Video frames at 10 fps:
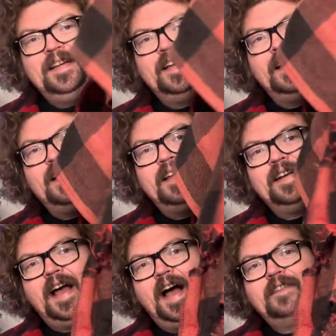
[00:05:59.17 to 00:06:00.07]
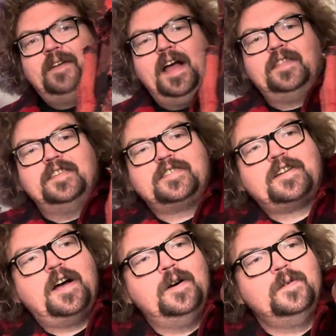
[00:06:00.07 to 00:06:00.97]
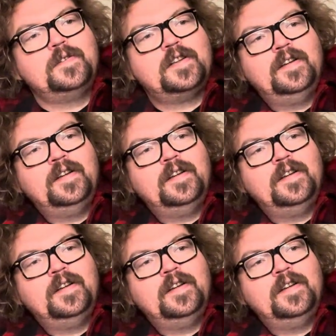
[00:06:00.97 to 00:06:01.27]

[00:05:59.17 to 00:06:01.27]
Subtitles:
And I've had this coat